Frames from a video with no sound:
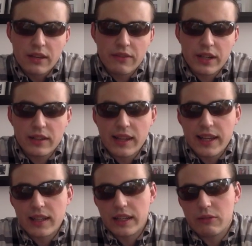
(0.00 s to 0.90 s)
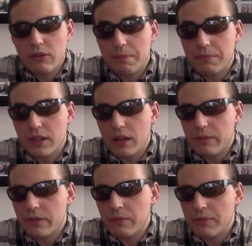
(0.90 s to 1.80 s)
very likely ripped
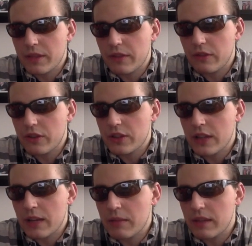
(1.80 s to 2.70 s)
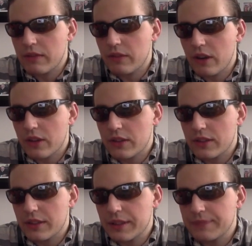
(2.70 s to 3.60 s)
off from the first time he fought,
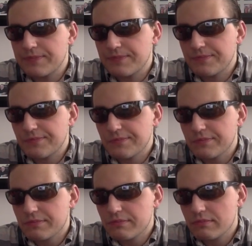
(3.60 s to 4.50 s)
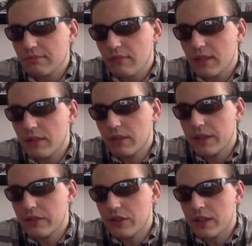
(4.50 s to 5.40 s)
the
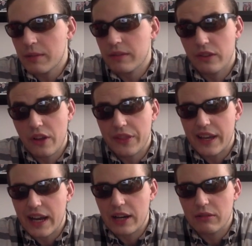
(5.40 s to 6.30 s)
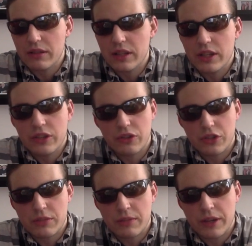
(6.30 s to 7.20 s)
first time he fought the Owl,
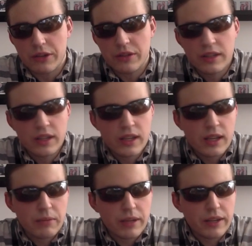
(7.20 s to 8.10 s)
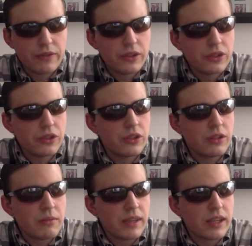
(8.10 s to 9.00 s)
Yoshimaru. But I thought you
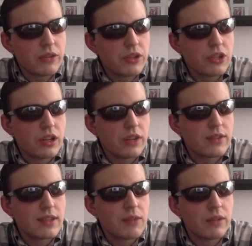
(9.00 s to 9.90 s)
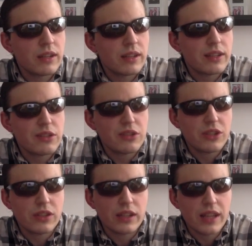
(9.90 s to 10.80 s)
couldn't make a Quinchi out of someone unless you
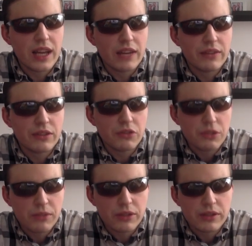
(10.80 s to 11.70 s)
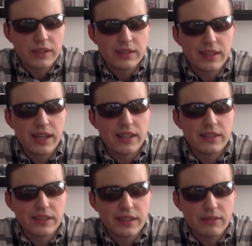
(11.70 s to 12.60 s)
took their life, and Yoshimaru didn't die
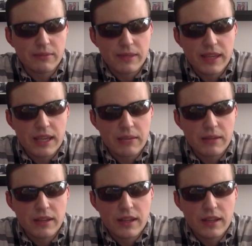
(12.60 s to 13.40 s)
until he became